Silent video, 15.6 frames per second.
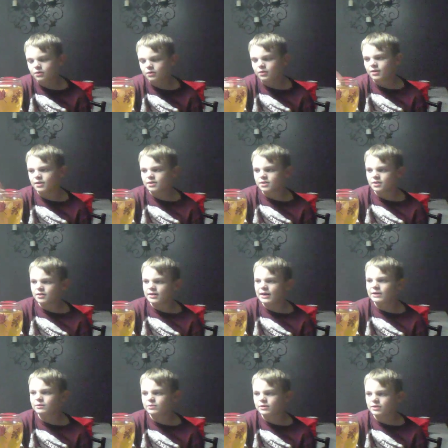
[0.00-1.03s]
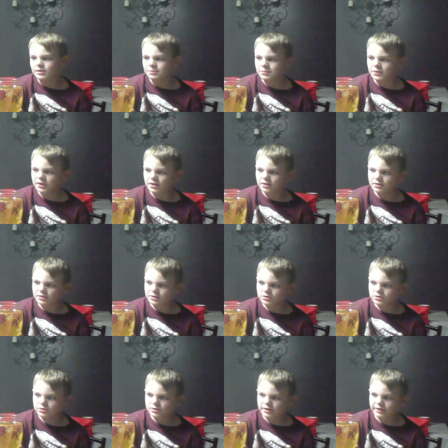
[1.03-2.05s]
into that one and make
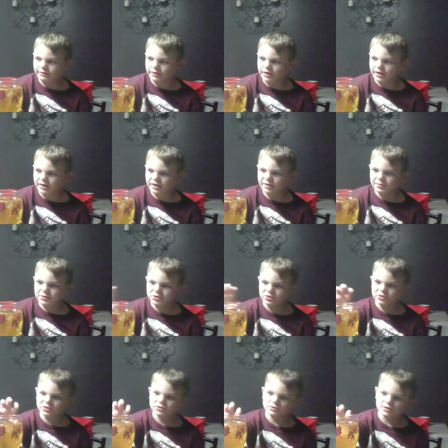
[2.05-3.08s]
this one have a higher pitch and this